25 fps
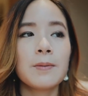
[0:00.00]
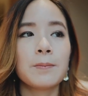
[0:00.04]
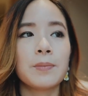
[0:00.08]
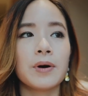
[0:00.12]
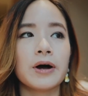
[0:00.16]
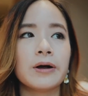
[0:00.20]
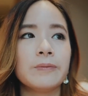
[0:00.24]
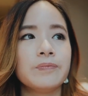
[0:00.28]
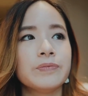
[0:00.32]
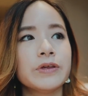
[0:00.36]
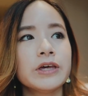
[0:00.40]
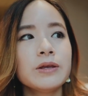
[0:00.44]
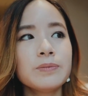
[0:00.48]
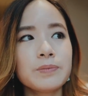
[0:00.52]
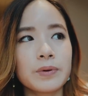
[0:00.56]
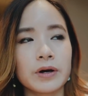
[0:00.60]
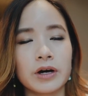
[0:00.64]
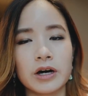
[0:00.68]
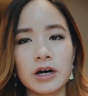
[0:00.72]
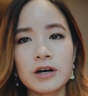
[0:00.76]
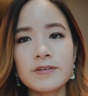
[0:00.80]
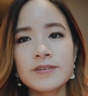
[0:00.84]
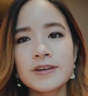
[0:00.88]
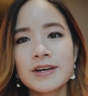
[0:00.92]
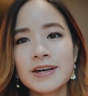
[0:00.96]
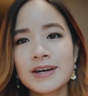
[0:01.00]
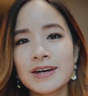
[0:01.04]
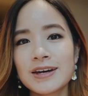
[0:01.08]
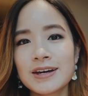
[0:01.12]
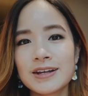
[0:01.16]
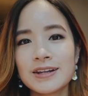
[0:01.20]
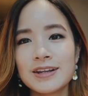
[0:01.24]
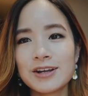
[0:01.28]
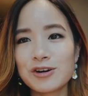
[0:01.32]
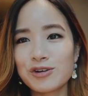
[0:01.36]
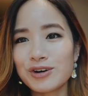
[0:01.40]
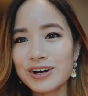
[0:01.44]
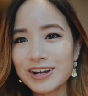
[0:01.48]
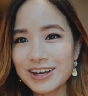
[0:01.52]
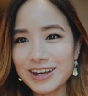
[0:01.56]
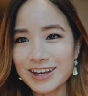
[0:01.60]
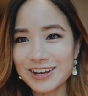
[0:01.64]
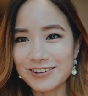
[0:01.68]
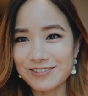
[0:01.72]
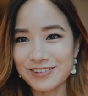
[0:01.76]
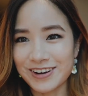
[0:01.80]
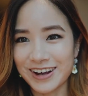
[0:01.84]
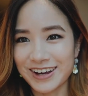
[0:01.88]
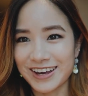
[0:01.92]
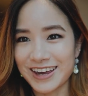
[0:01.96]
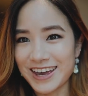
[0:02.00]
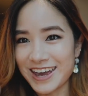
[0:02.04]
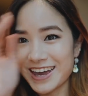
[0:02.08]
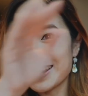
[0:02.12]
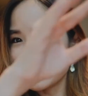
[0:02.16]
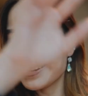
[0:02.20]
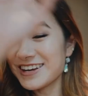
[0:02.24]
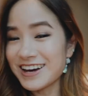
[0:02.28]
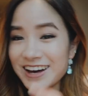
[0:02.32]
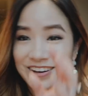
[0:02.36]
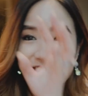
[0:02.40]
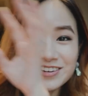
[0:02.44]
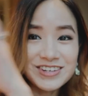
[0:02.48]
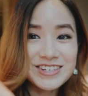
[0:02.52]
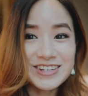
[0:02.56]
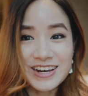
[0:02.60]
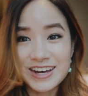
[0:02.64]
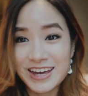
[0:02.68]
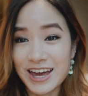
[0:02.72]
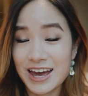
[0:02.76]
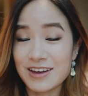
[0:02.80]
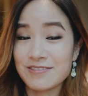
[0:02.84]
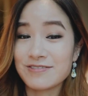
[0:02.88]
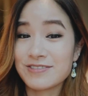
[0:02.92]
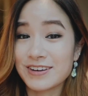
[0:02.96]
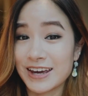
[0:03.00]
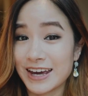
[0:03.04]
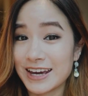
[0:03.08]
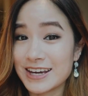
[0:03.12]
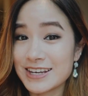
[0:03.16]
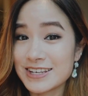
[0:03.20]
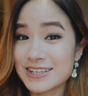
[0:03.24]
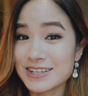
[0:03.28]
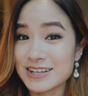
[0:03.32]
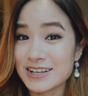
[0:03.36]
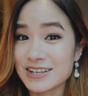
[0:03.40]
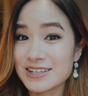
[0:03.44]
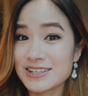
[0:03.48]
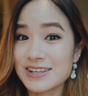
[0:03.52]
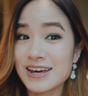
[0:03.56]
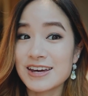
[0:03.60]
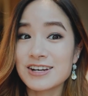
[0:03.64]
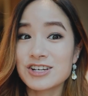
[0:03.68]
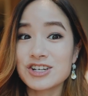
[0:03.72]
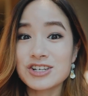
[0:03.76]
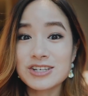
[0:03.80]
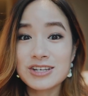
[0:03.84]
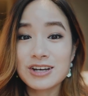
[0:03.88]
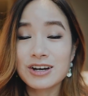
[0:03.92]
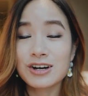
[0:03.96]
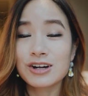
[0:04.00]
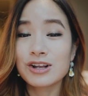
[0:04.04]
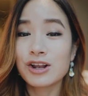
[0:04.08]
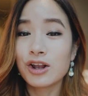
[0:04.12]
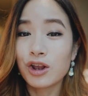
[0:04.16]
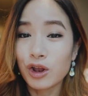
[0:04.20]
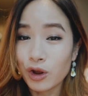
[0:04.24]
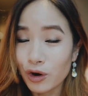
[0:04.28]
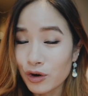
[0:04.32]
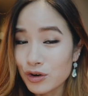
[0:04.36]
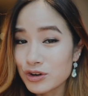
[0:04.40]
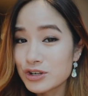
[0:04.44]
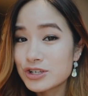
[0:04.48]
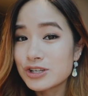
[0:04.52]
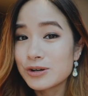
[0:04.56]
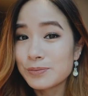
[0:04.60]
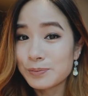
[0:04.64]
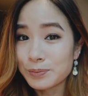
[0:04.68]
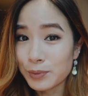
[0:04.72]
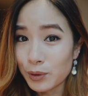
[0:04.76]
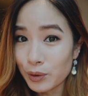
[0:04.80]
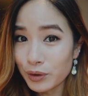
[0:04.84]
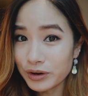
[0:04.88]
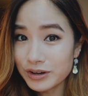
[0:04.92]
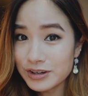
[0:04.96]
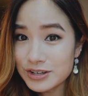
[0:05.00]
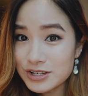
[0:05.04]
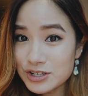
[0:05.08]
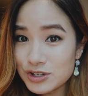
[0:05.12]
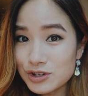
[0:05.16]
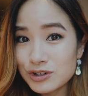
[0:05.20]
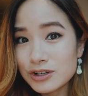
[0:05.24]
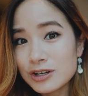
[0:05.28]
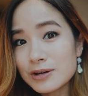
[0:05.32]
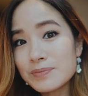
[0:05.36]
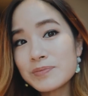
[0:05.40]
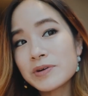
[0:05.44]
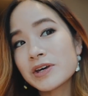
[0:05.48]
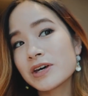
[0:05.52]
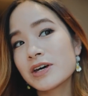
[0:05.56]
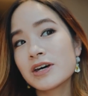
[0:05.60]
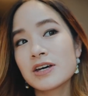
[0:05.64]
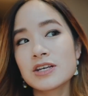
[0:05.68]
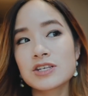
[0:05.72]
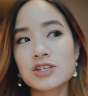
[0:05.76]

But in Perth, literally, if like any other state have cases, they just close the borders to them.